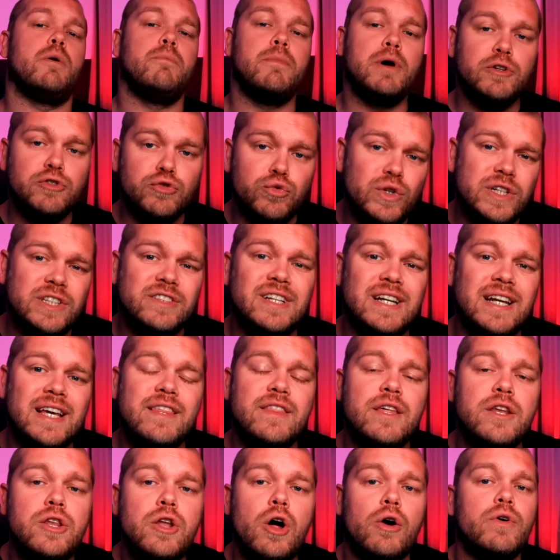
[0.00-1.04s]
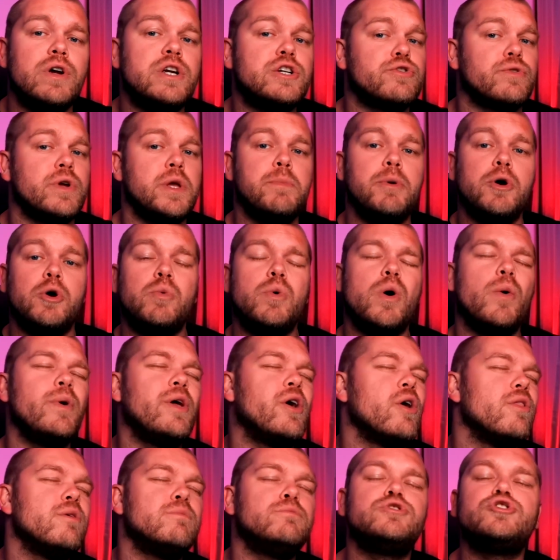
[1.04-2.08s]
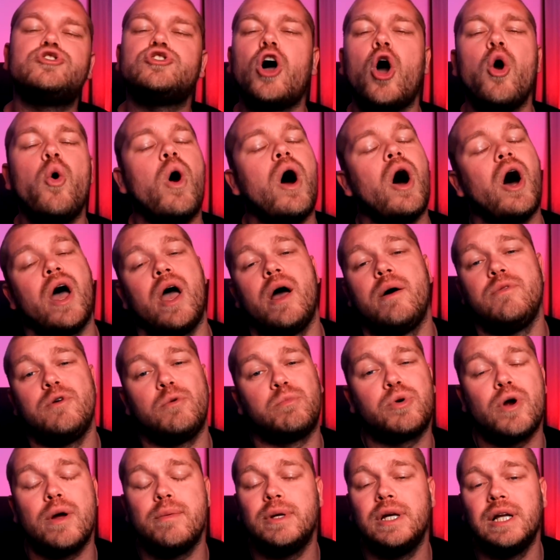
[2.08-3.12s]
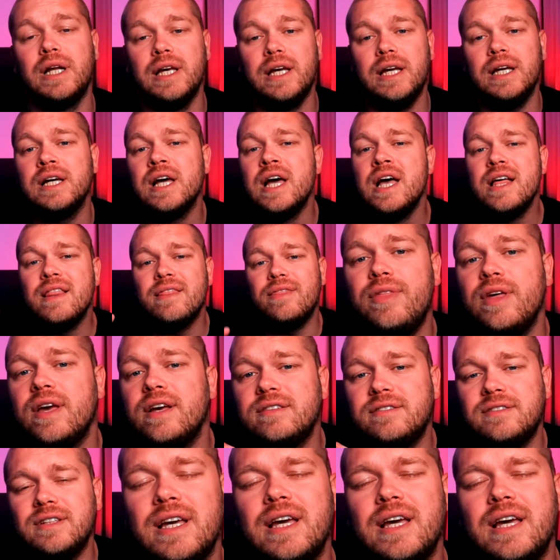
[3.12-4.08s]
Most recently, the Norwich rebuild, where we got them so high up the Premier League. This